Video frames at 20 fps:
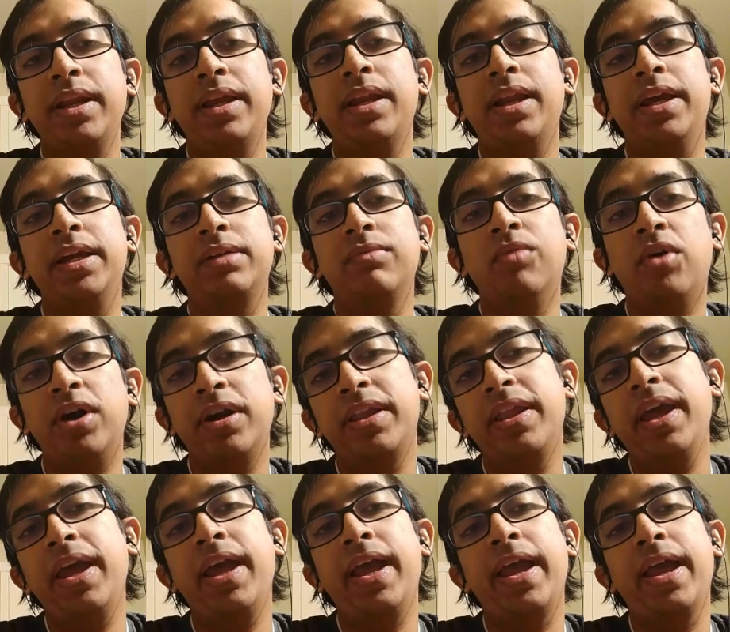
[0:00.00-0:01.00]
like what
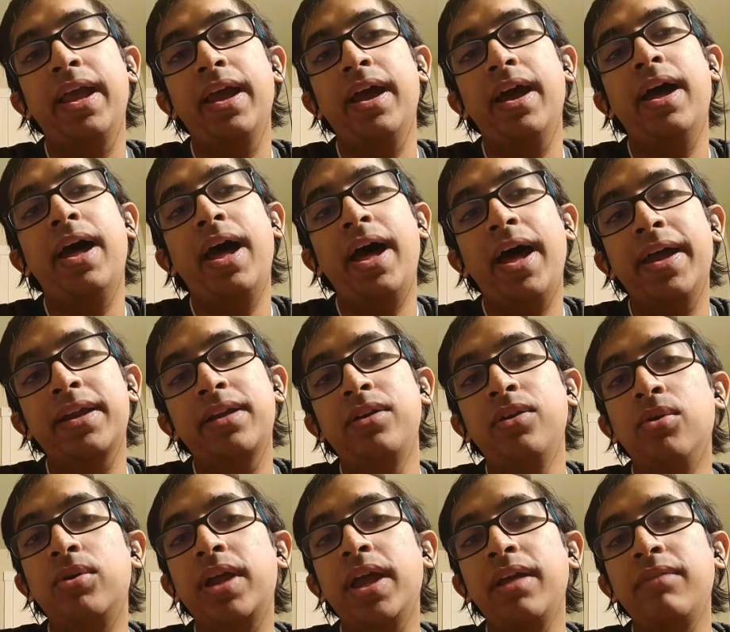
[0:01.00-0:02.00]
they are
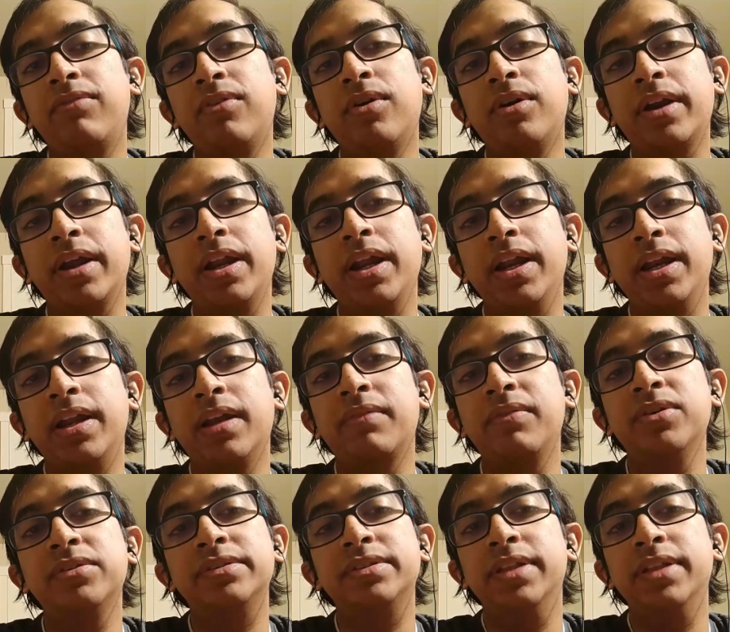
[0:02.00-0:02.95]
looking for in interviews.